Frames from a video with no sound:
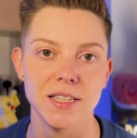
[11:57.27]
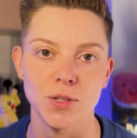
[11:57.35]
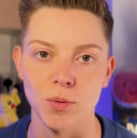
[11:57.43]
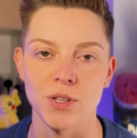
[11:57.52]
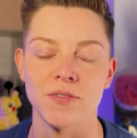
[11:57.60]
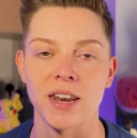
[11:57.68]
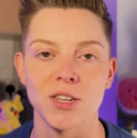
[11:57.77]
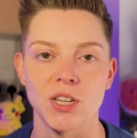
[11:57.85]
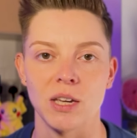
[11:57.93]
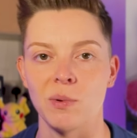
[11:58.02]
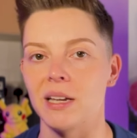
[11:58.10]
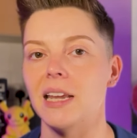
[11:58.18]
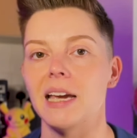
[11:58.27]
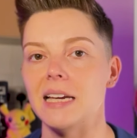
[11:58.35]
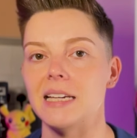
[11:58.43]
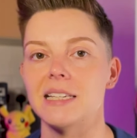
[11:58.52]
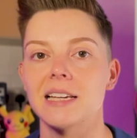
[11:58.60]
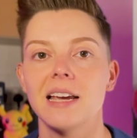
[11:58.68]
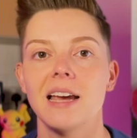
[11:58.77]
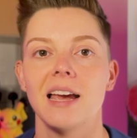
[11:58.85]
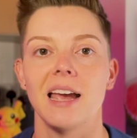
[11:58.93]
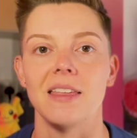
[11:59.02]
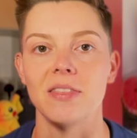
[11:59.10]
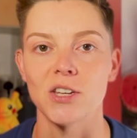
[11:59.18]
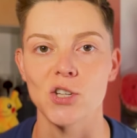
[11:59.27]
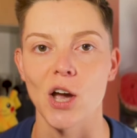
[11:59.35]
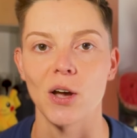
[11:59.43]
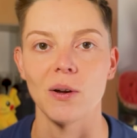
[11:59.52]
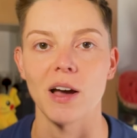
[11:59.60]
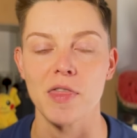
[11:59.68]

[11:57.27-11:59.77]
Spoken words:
sort of energy we need in the show, I